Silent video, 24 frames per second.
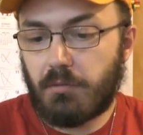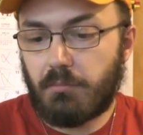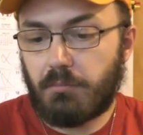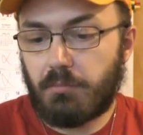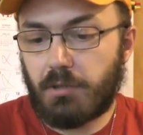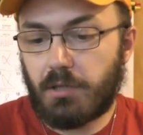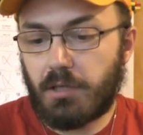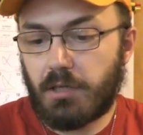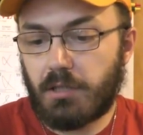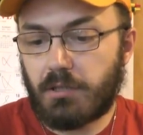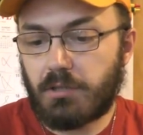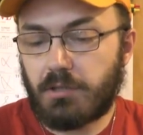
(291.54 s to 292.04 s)

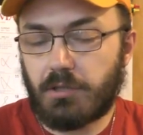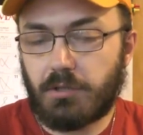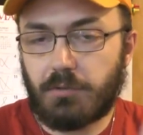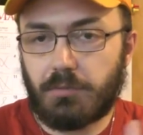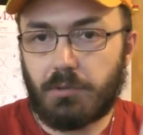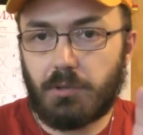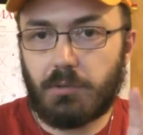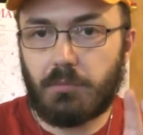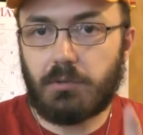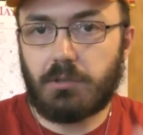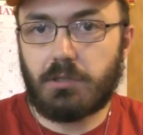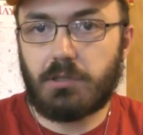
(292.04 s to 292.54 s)
but it's it's
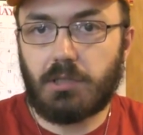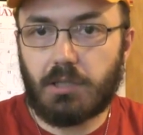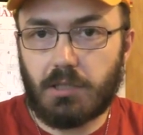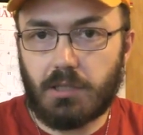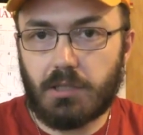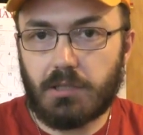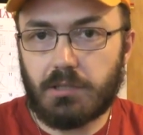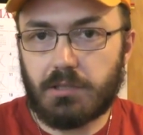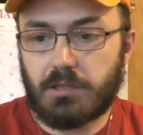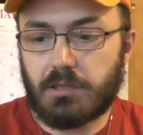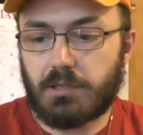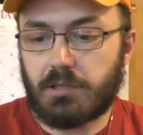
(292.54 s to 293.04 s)
pretty much
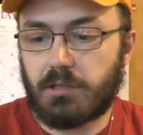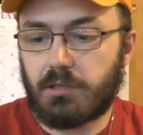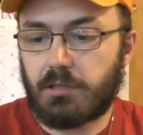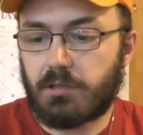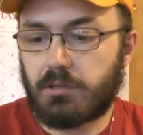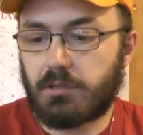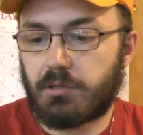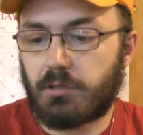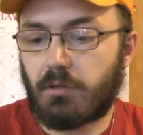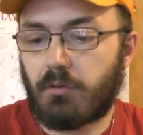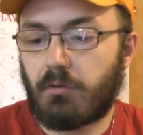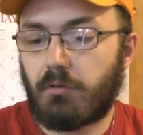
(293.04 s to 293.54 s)
non-existent.
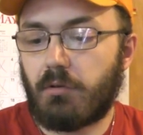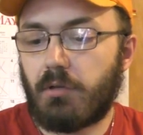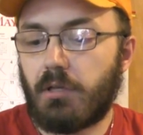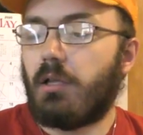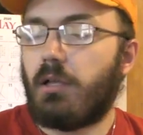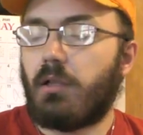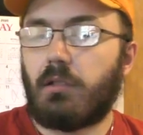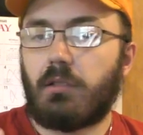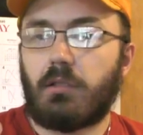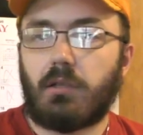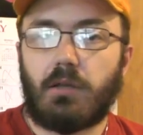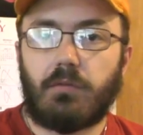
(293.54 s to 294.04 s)
So
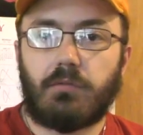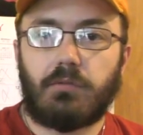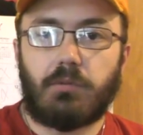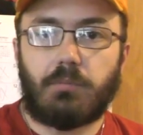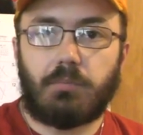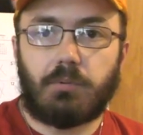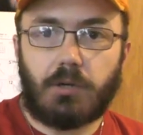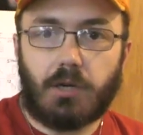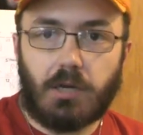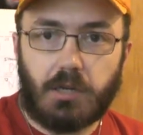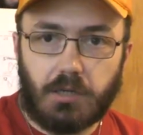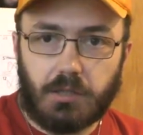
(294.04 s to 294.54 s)
love the
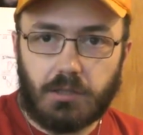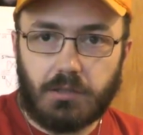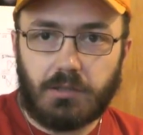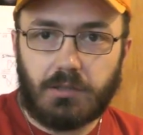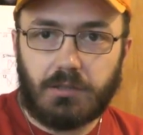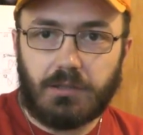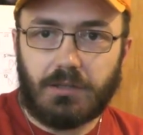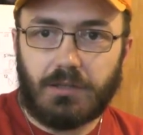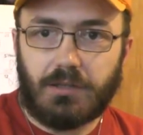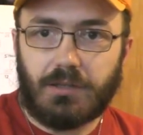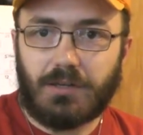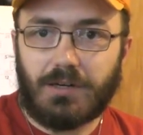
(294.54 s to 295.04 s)

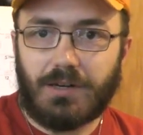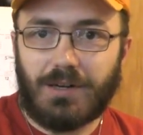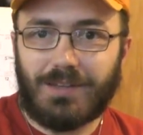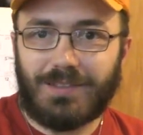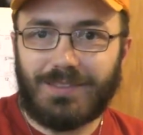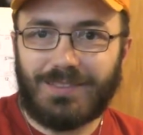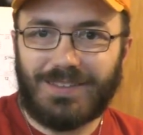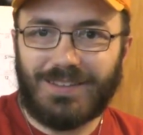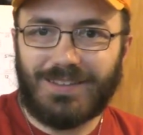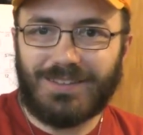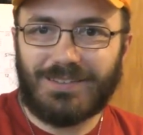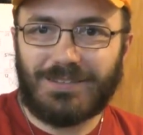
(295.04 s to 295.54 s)
product. All right,
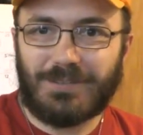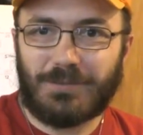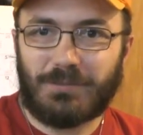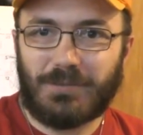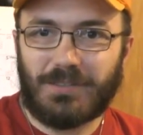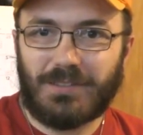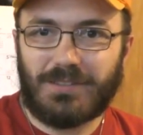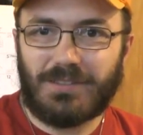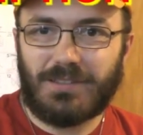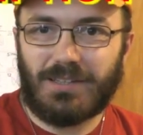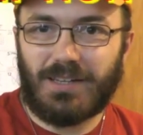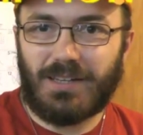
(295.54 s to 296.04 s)
thanks so
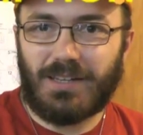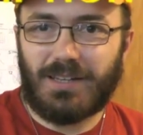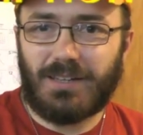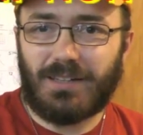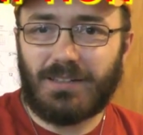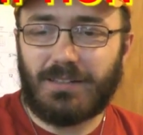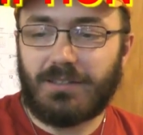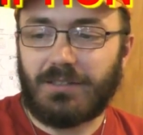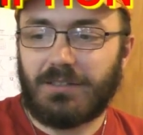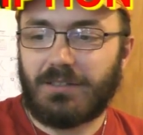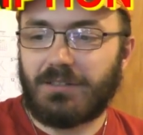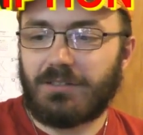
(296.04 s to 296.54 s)
much,
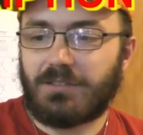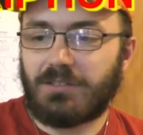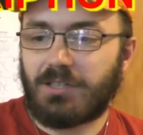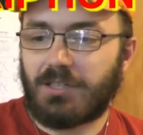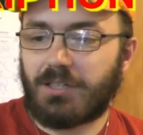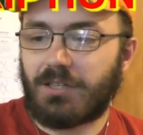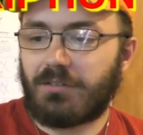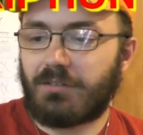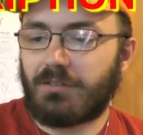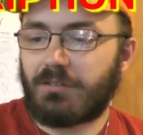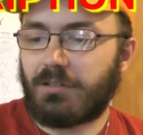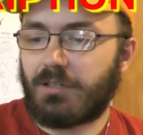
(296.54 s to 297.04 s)
and uh, you can check
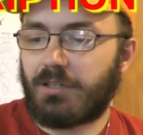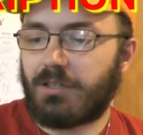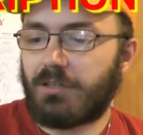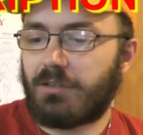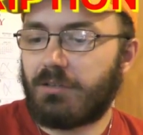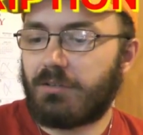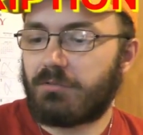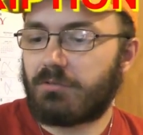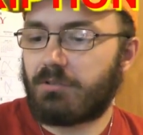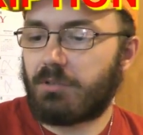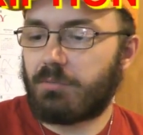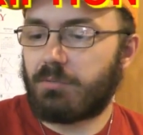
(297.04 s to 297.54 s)
out the link in
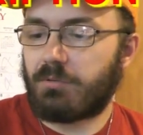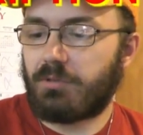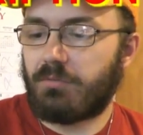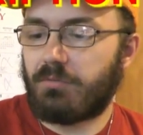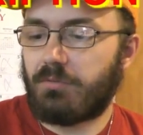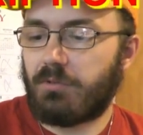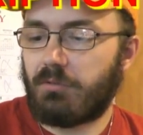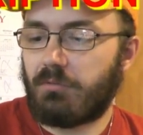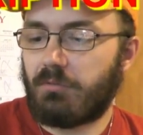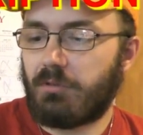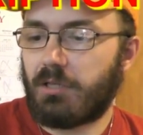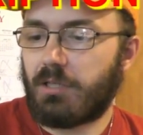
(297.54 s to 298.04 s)
the description
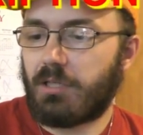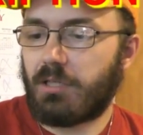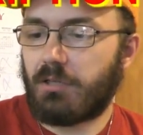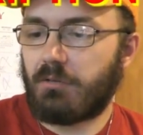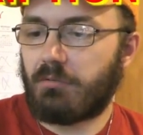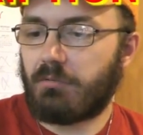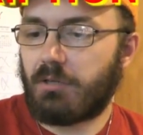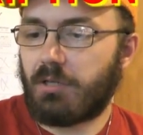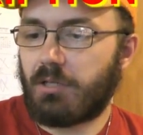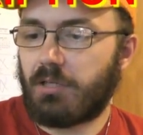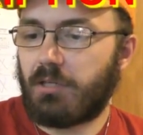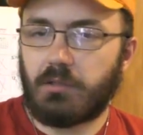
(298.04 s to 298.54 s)
if you want to get
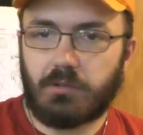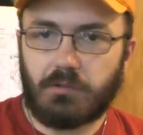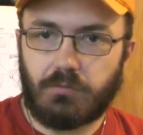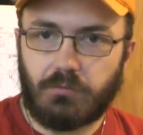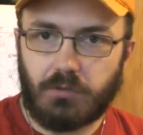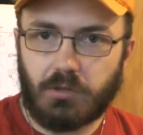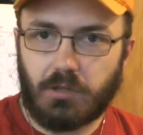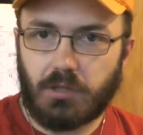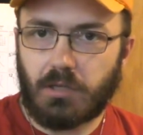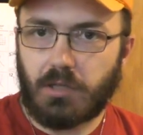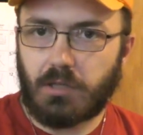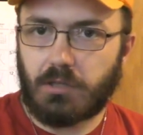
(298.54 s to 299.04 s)
one. It's a
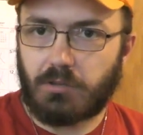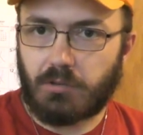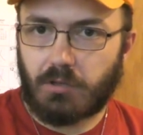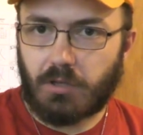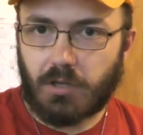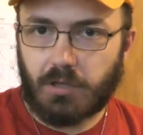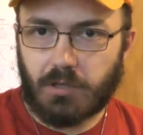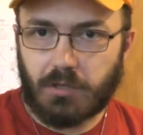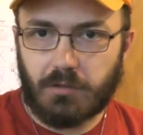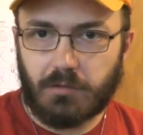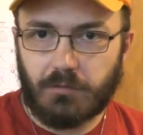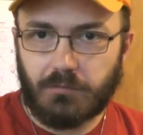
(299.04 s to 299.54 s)
very nice
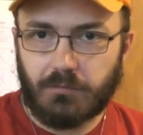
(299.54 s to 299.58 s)
lock.